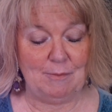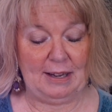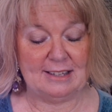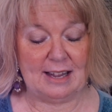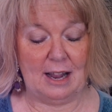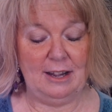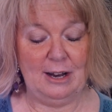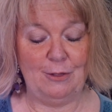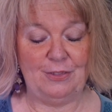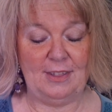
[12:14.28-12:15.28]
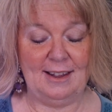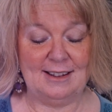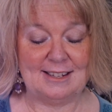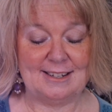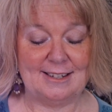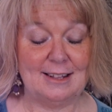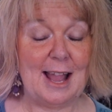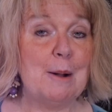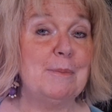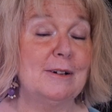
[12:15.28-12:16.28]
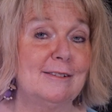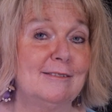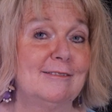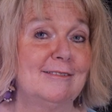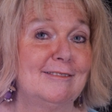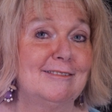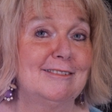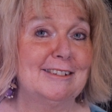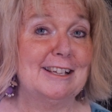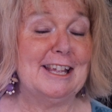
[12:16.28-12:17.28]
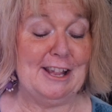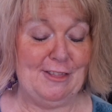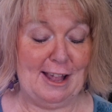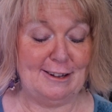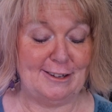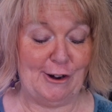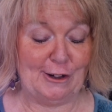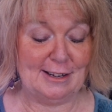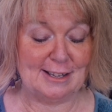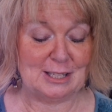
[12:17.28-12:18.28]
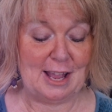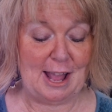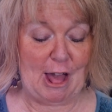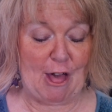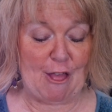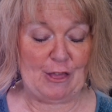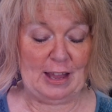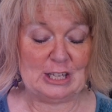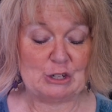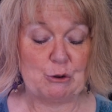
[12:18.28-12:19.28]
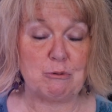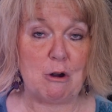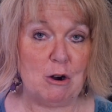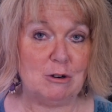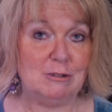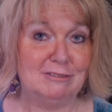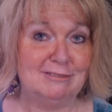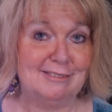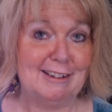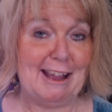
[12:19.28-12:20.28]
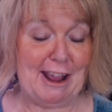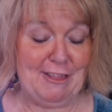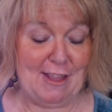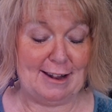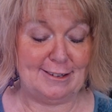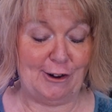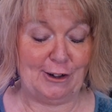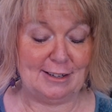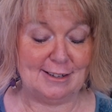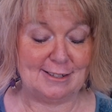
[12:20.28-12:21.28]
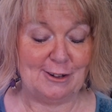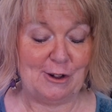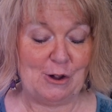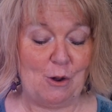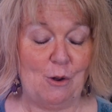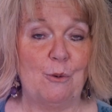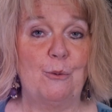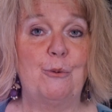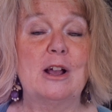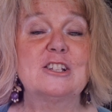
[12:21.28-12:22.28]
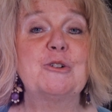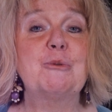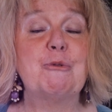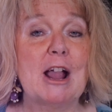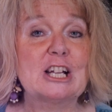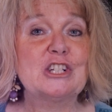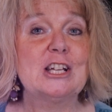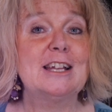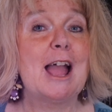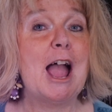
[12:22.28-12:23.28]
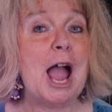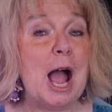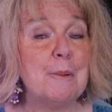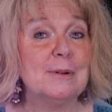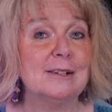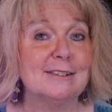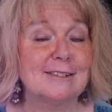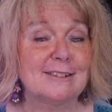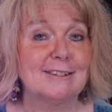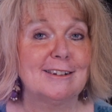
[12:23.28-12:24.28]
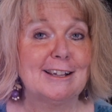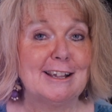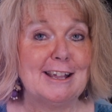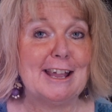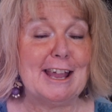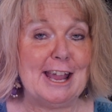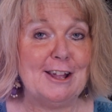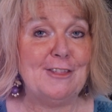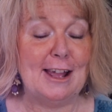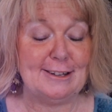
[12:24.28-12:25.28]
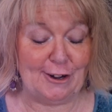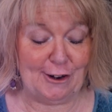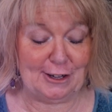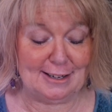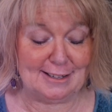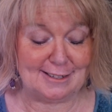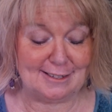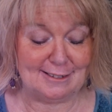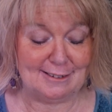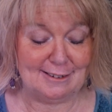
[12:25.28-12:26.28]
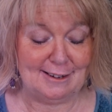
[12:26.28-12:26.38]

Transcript: Because unknown things still happen in that darkness. Things grow in that darkness. Resurrection happens in that darkness.